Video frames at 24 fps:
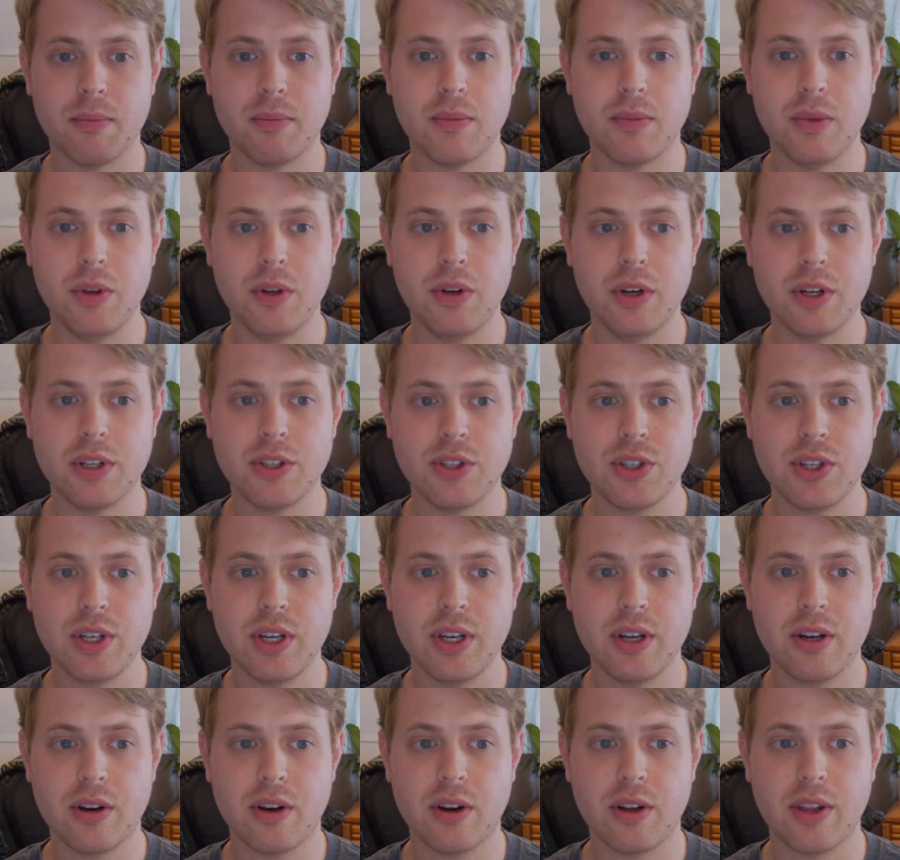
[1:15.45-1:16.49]
You can see
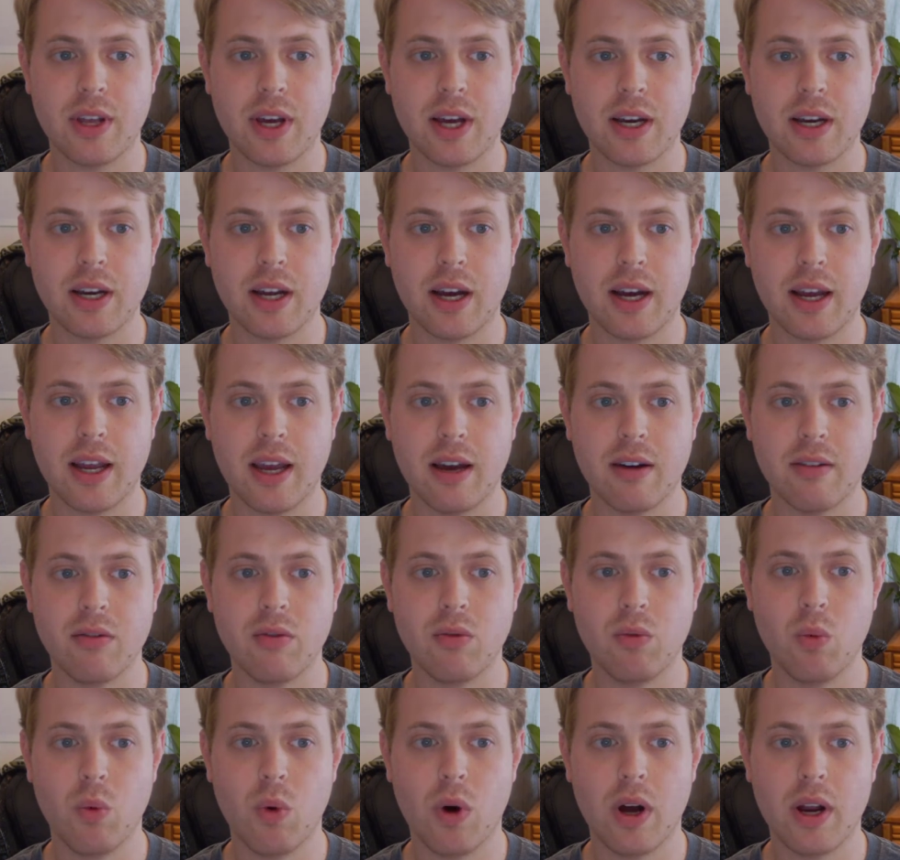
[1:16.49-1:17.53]
here that I have
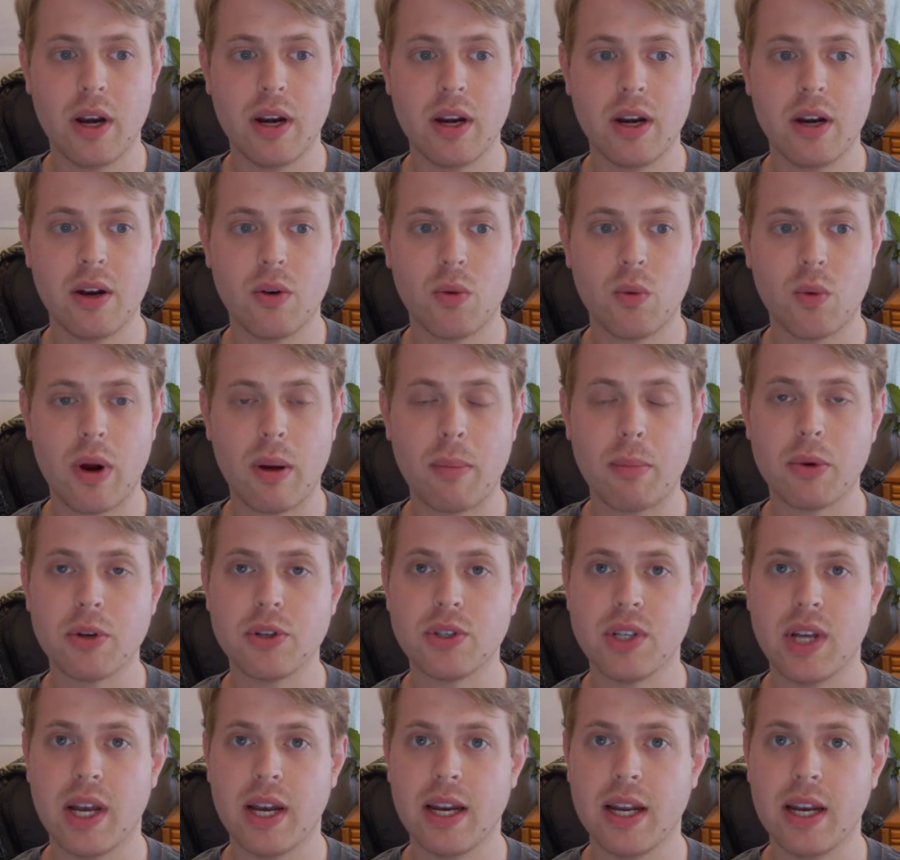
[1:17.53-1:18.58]
one
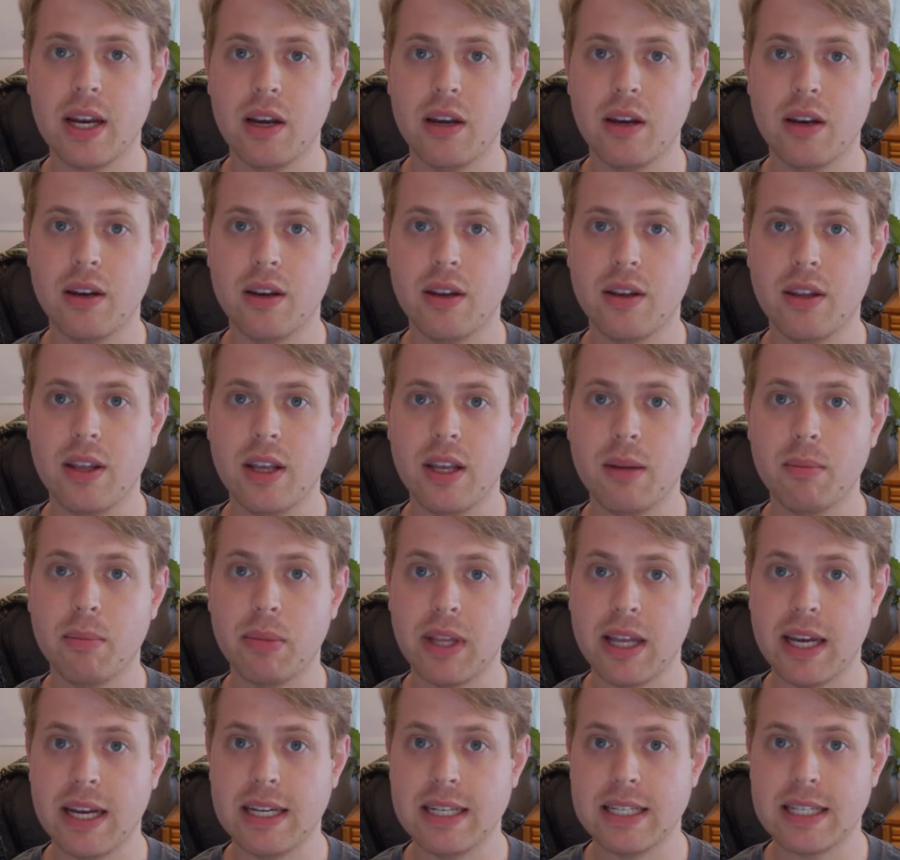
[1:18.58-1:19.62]
representing the
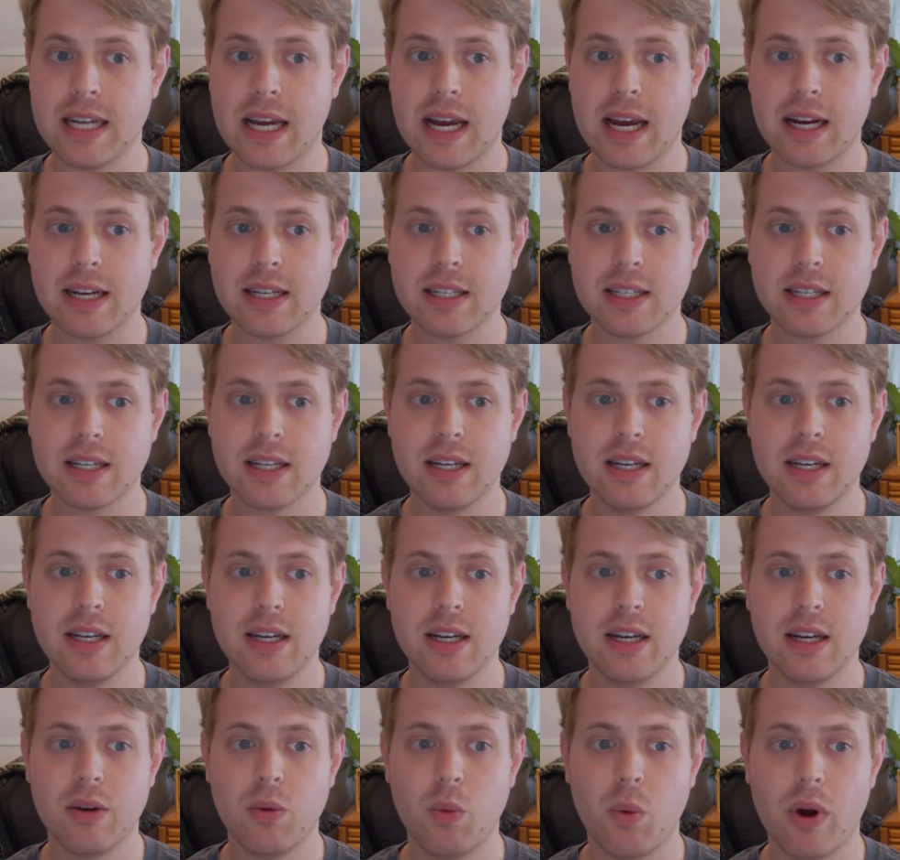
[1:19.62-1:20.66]
plain text,
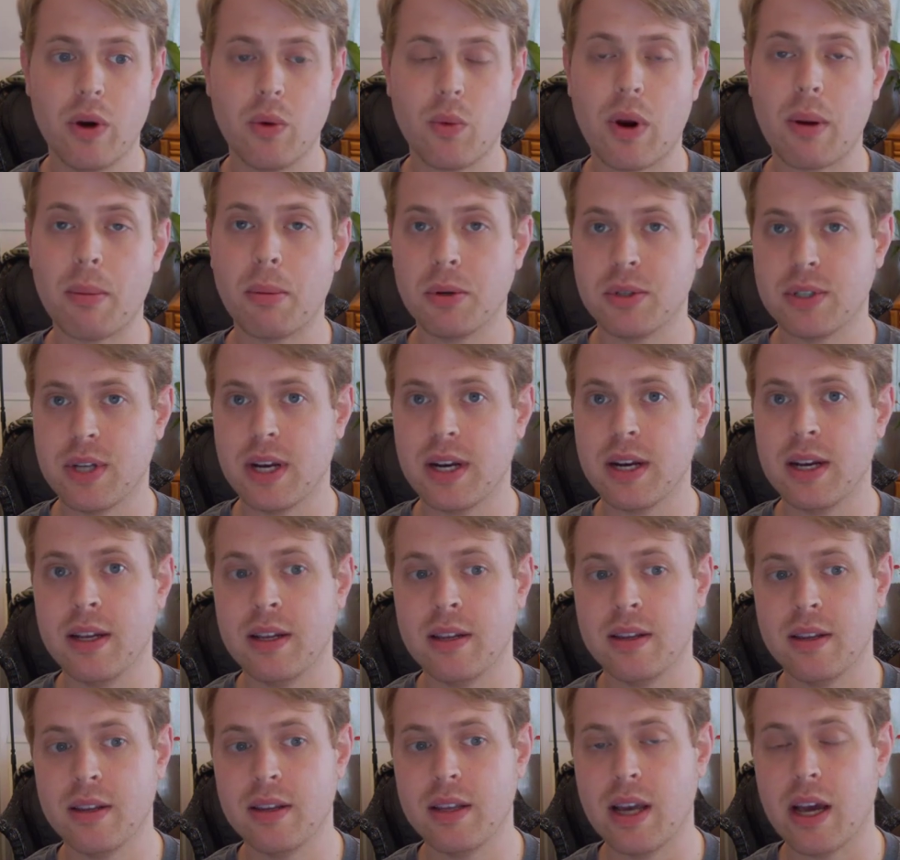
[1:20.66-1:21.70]
one
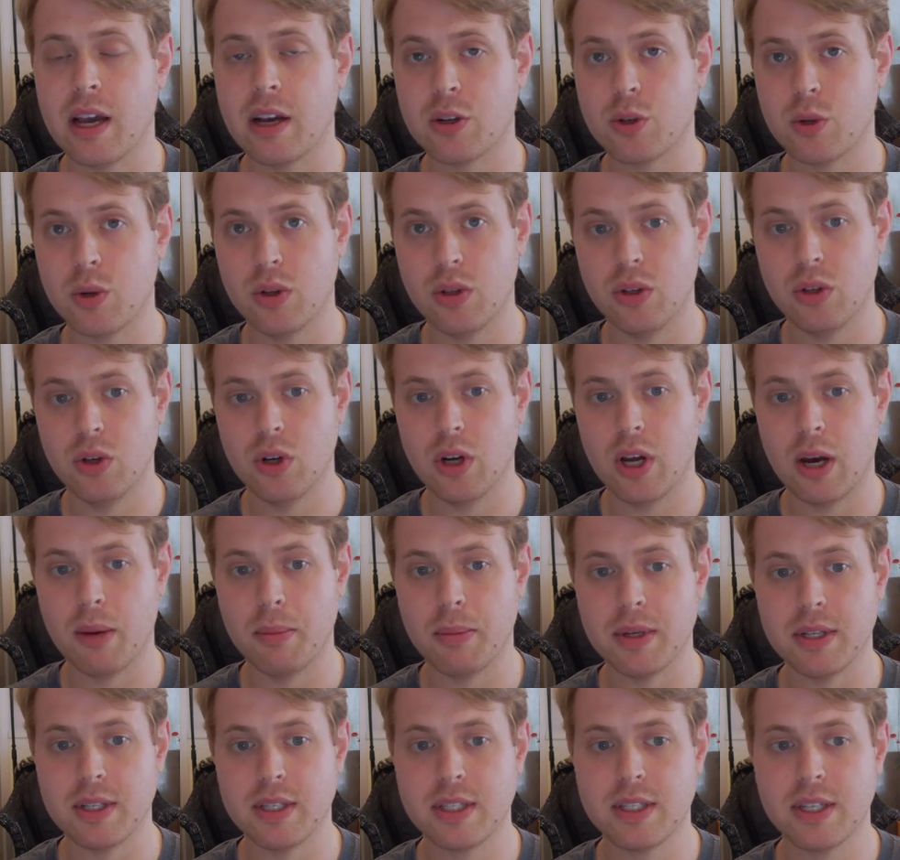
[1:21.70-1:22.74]
representing the actual lookup
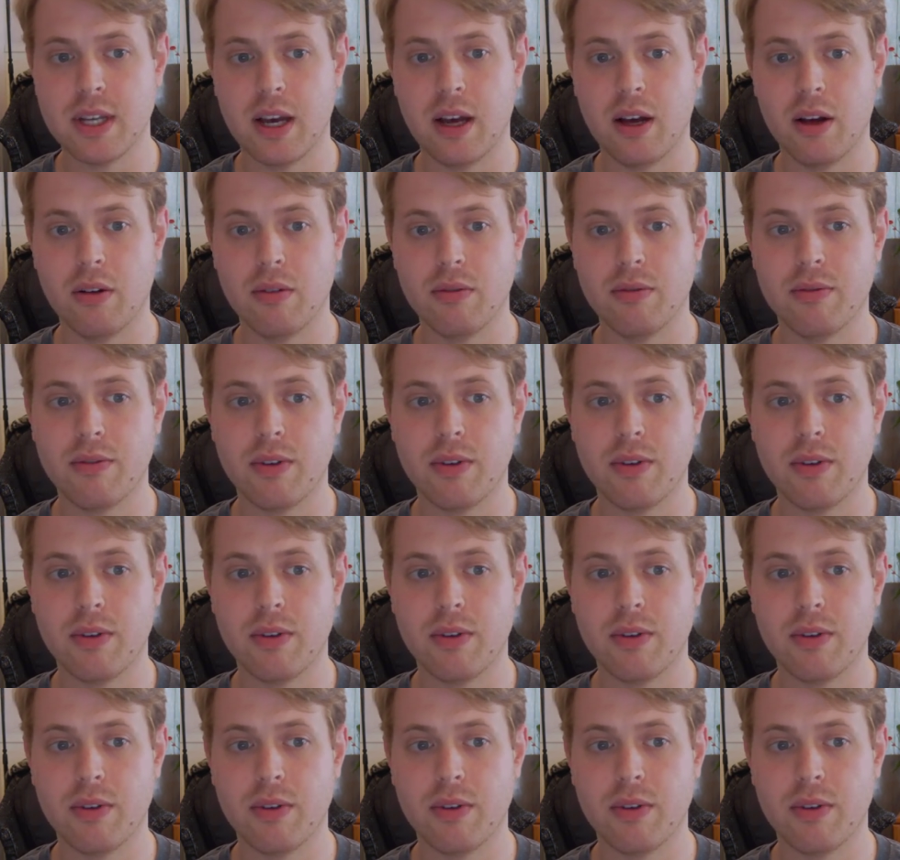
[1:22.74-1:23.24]
itself.